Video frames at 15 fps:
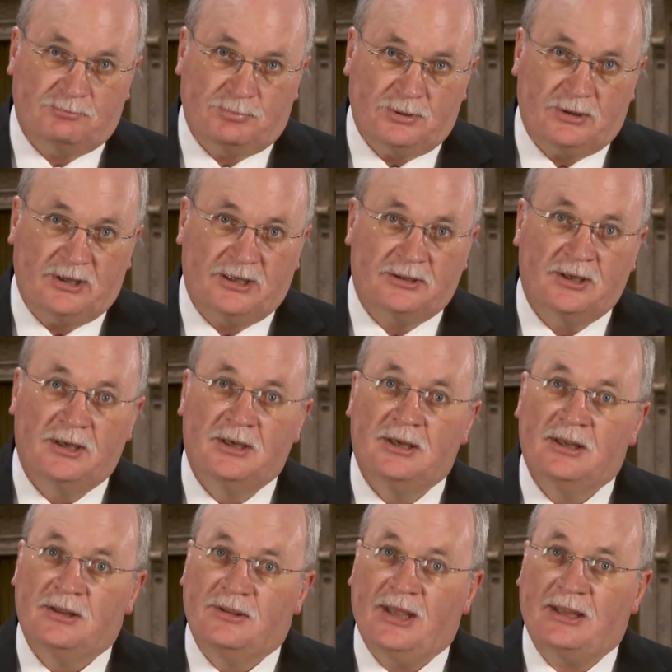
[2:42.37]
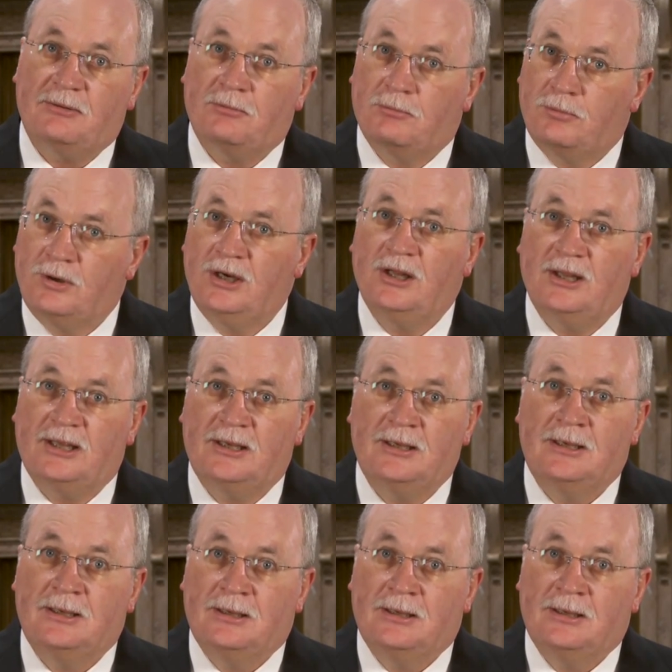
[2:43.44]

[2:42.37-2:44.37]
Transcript: period that really